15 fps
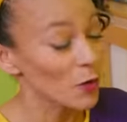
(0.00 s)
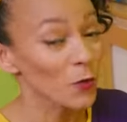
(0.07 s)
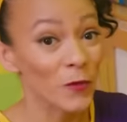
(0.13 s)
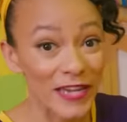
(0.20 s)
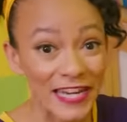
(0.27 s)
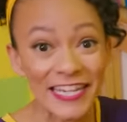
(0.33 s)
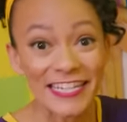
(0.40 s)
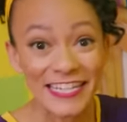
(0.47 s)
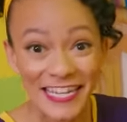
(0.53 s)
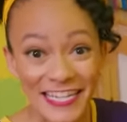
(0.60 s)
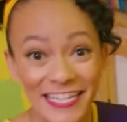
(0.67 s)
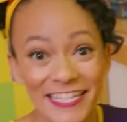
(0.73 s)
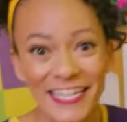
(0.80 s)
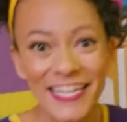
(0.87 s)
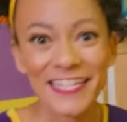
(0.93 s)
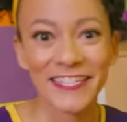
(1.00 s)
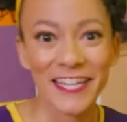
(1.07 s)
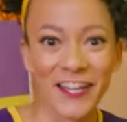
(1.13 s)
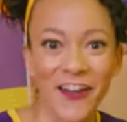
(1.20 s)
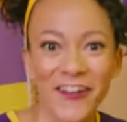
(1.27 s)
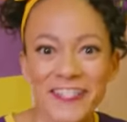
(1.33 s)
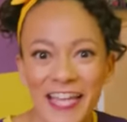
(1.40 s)
We need yeast
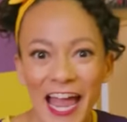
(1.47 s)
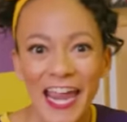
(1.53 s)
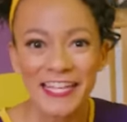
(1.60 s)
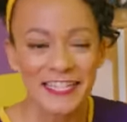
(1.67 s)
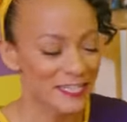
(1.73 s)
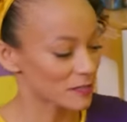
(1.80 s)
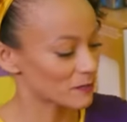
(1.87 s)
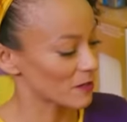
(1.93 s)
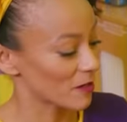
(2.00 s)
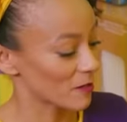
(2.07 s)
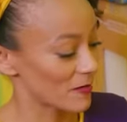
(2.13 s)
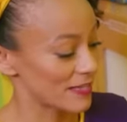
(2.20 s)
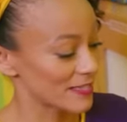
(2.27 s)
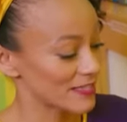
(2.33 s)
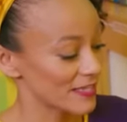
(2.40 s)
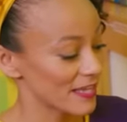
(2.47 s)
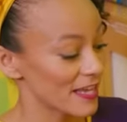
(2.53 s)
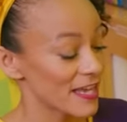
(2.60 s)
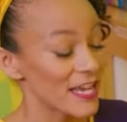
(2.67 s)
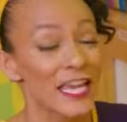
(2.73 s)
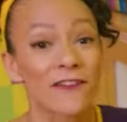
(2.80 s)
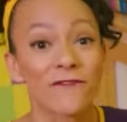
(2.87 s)
in our science experiment.
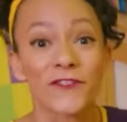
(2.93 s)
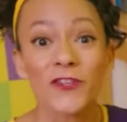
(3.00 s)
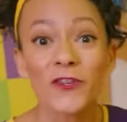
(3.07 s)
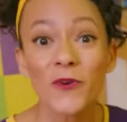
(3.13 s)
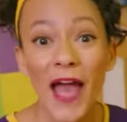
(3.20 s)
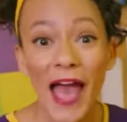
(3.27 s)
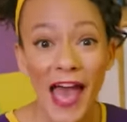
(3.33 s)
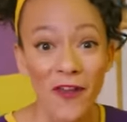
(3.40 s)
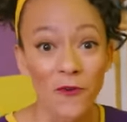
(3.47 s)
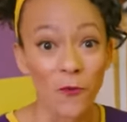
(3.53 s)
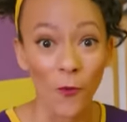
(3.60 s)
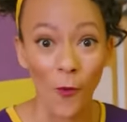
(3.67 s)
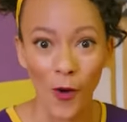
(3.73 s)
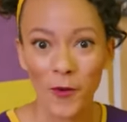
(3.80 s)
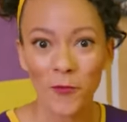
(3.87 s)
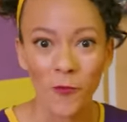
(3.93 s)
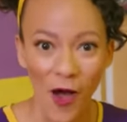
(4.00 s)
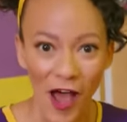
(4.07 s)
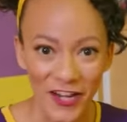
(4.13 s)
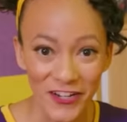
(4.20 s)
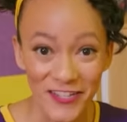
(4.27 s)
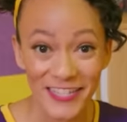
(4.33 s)
If you add warm
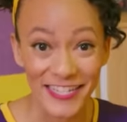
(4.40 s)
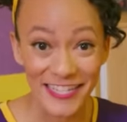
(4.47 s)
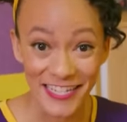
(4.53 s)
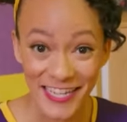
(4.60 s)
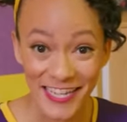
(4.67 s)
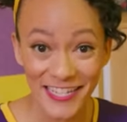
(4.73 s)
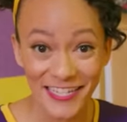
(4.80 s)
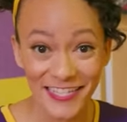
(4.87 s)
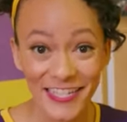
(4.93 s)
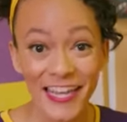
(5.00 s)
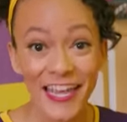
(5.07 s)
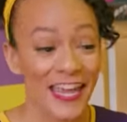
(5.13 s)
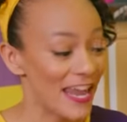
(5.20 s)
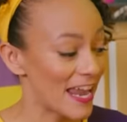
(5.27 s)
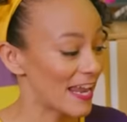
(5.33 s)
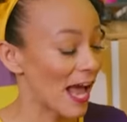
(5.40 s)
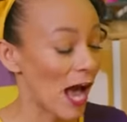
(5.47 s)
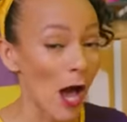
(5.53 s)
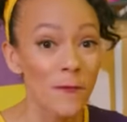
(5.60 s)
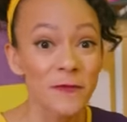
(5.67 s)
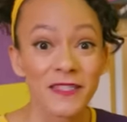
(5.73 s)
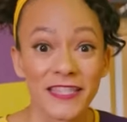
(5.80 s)
water to yeast, it
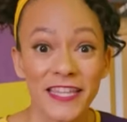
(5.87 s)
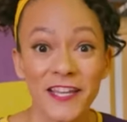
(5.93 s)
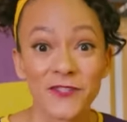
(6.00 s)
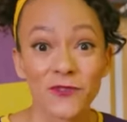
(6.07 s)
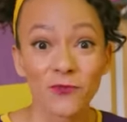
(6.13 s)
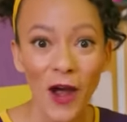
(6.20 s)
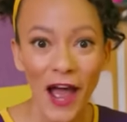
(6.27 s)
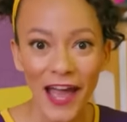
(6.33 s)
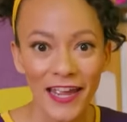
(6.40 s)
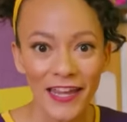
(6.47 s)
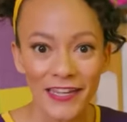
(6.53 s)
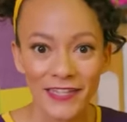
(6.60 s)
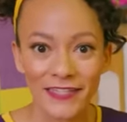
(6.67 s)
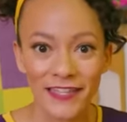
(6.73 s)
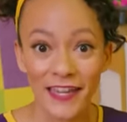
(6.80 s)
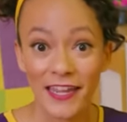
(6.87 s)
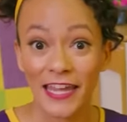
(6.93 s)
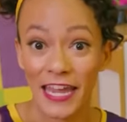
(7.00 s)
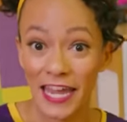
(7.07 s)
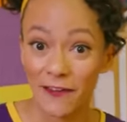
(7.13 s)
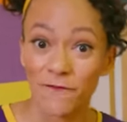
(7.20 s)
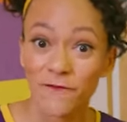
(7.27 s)
helps things rise.
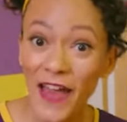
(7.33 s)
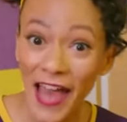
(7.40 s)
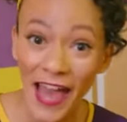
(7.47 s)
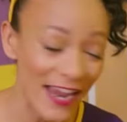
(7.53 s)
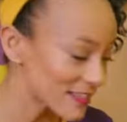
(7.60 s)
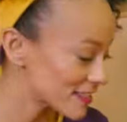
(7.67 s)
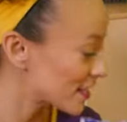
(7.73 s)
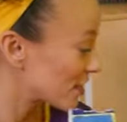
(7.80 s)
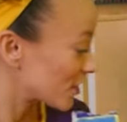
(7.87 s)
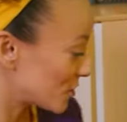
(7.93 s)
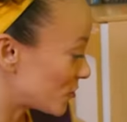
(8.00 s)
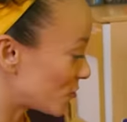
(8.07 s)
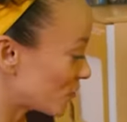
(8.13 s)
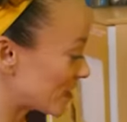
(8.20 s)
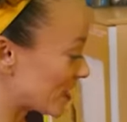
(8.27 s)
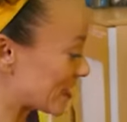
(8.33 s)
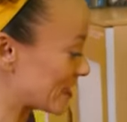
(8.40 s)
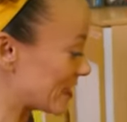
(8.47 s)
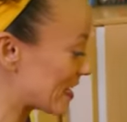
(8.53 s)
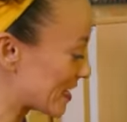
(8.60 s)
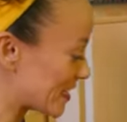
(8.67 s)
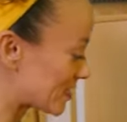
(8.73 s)
In fact, you need
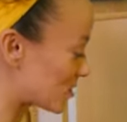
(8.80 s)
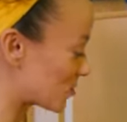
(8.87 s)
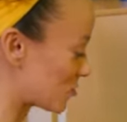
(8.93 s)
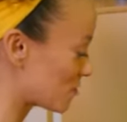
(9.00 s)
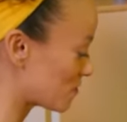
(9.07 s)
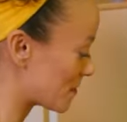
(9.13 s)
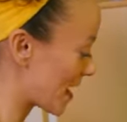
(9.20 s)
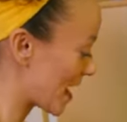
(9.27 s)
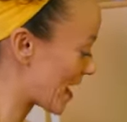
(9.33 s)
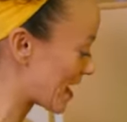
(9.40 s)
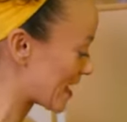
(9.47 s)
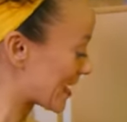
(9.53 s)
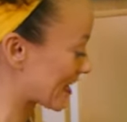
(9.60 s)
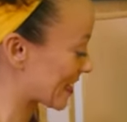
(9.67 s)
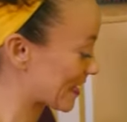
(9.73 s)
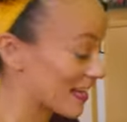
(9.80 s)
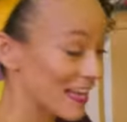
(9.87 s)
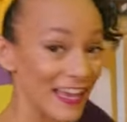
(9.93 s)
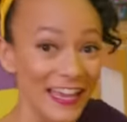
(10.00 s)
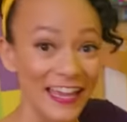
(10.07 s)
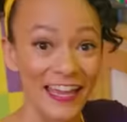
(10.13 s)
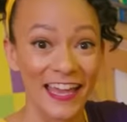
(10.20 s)
yeast to make
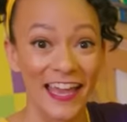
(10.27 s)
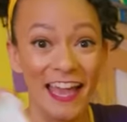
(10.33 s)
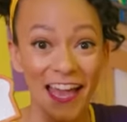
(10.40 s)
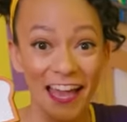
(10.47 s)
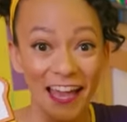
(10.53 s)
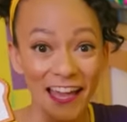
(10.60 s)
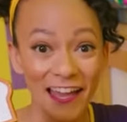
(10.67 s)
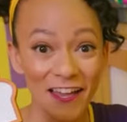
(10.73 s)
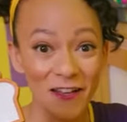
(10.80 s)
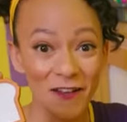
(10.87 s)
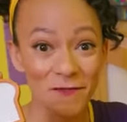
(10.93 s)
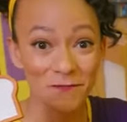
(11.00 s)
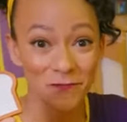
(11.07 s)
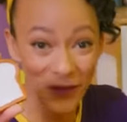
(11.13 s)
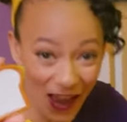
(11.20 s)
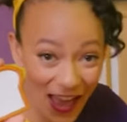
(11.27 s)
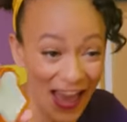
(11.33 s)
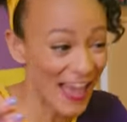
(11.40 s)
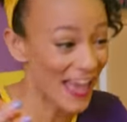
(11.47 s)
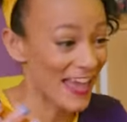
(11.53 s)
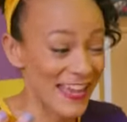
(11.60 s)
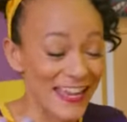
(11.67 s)

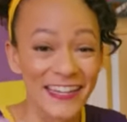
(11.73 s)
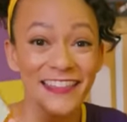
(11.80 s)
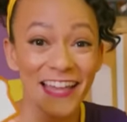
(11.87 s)
bread.